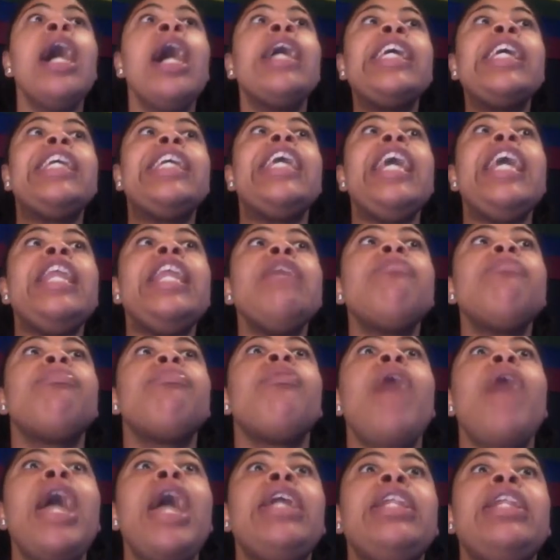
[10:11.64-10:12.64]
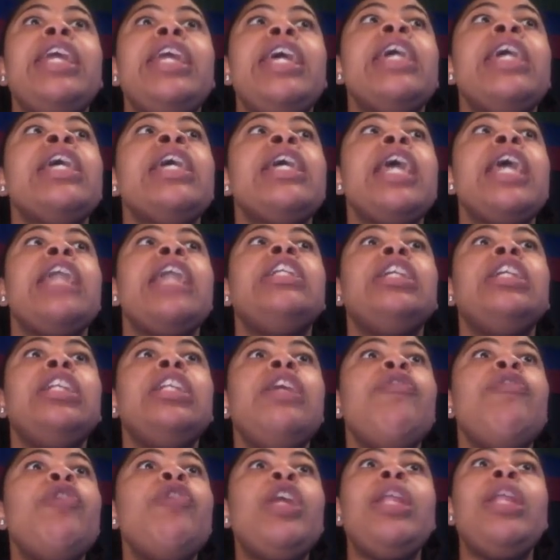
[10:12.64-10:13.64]
Getting pregnant and
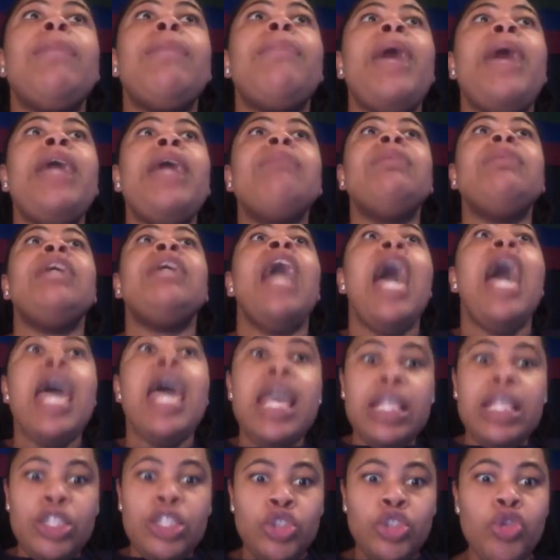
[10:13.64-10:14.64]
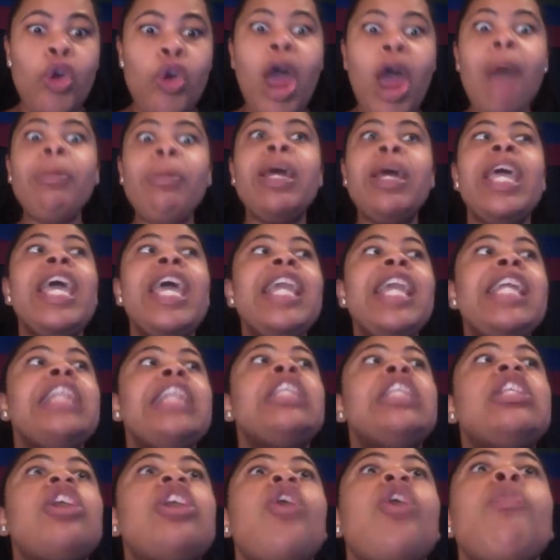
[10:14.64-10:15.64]
delivering the baby is trauma, and
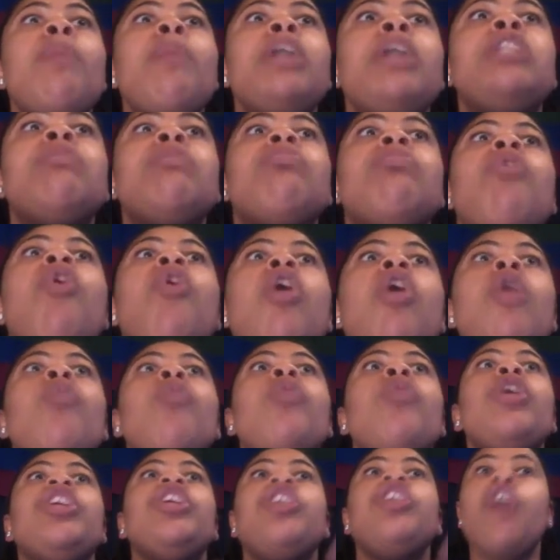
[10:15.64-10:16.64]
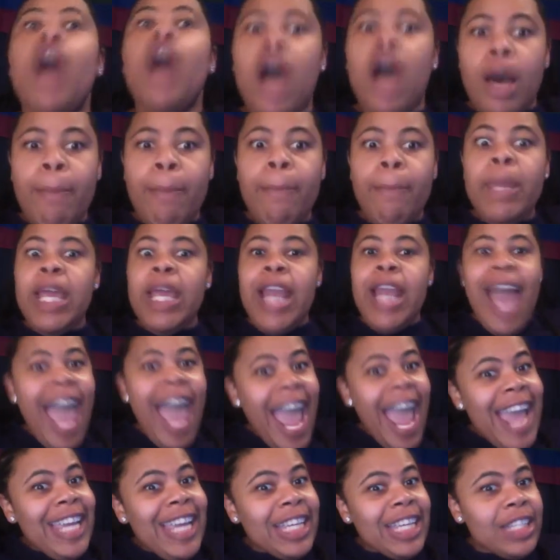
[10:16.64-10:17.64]
it's so much more when you're up in
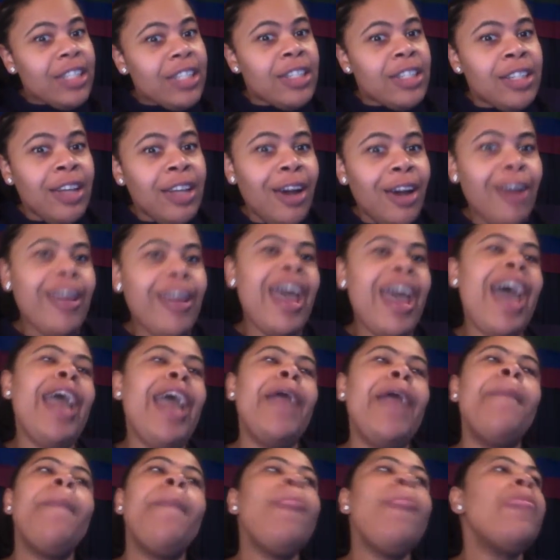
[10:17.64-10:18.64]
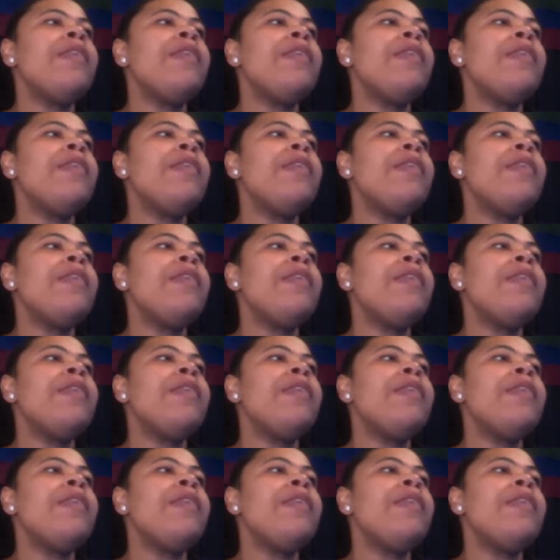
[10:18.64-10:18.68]
age, okay?